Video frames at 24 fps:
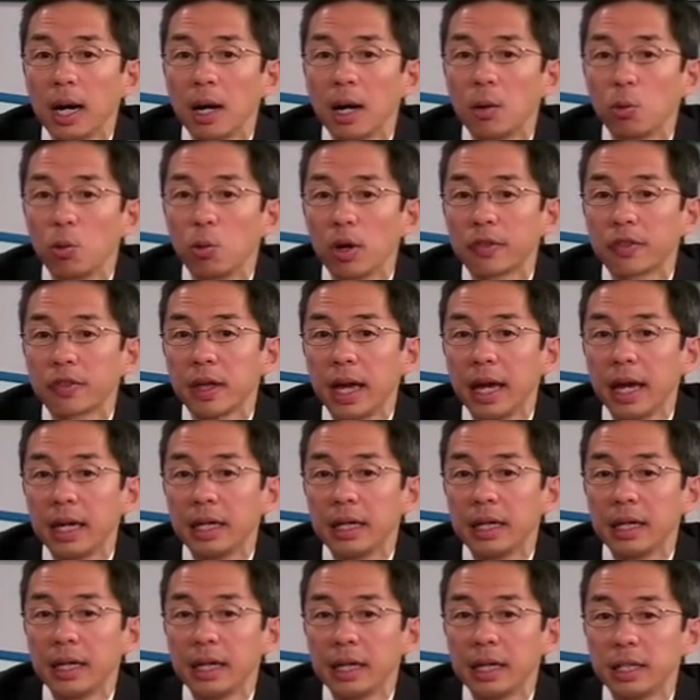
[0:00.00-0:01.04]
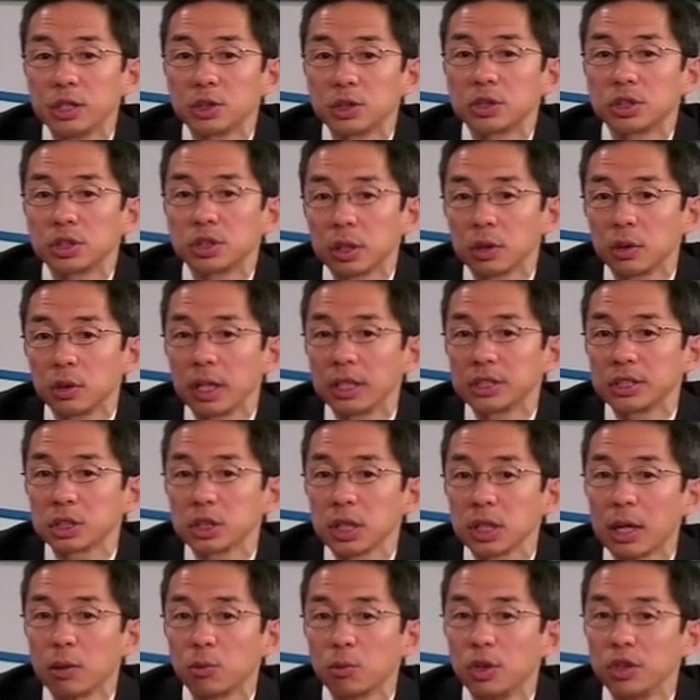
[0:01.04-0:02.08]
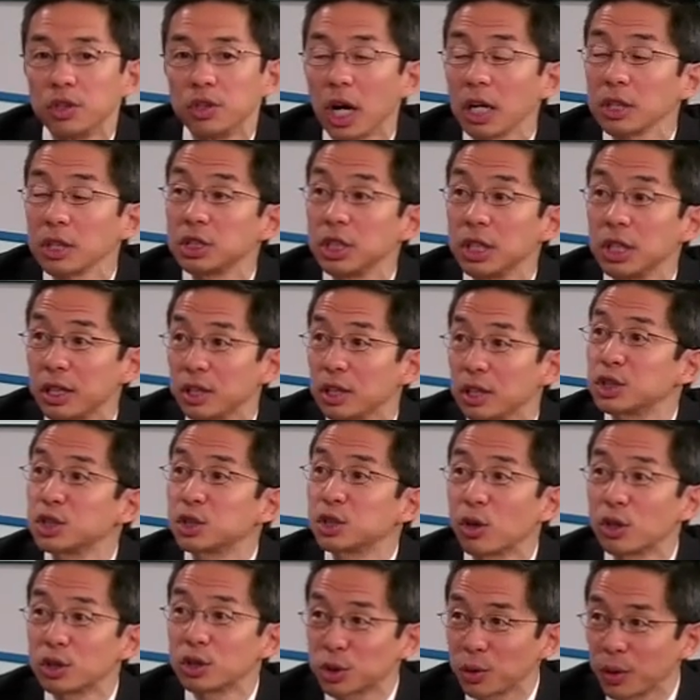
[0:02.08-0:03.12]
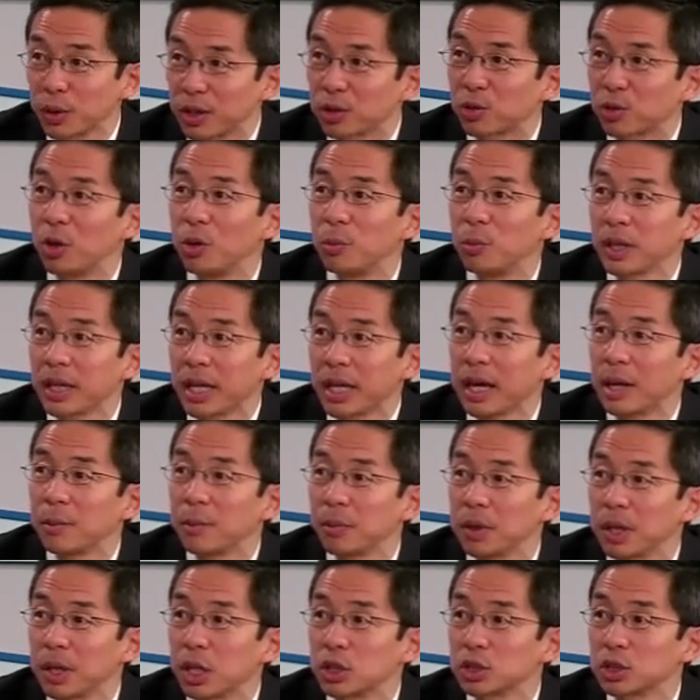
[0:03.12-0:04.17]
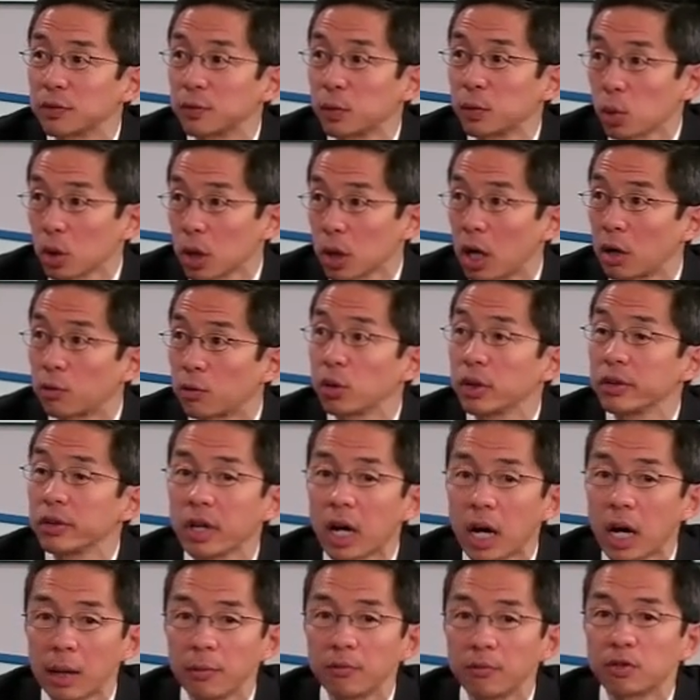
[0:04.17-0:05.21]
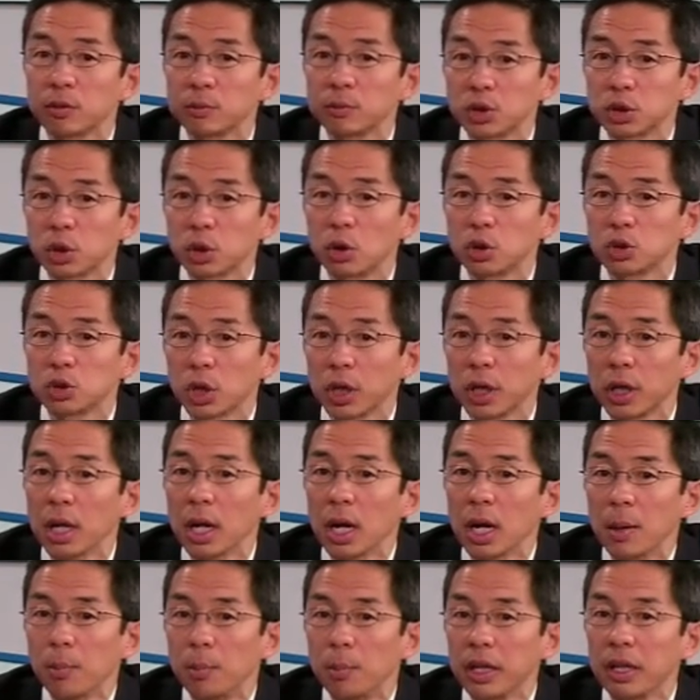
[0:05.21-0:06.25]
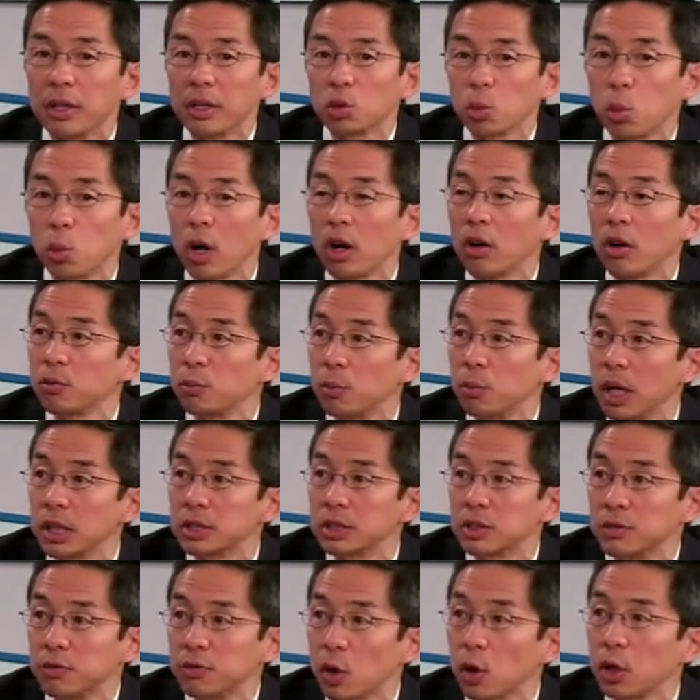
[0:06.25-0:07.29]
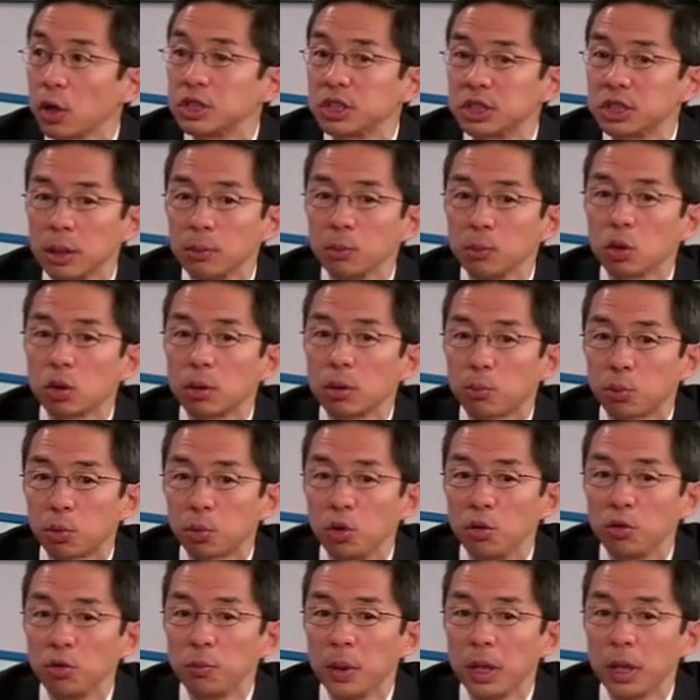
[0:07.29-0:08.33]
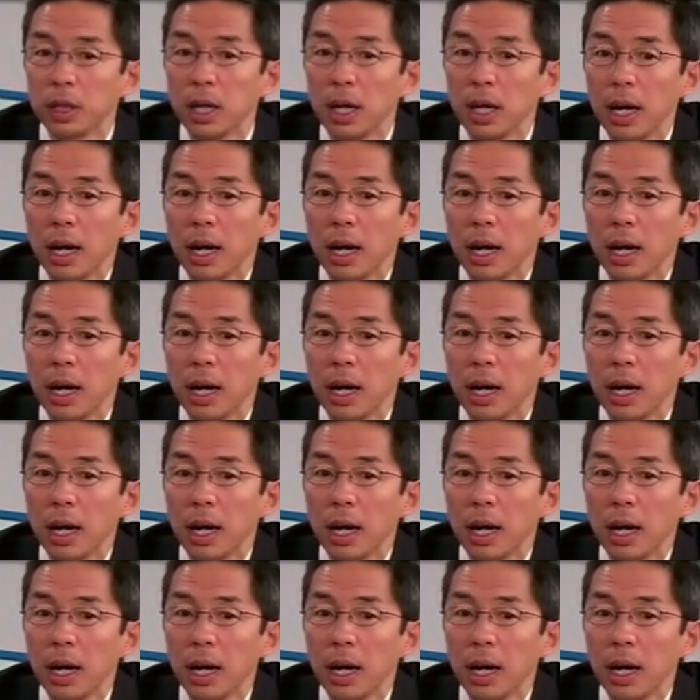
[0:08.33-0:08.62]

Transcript: with interestingly, a slight reduction in the surgery group, again, because of the recovery time from surgery. But at 12 months, a very similar improvement,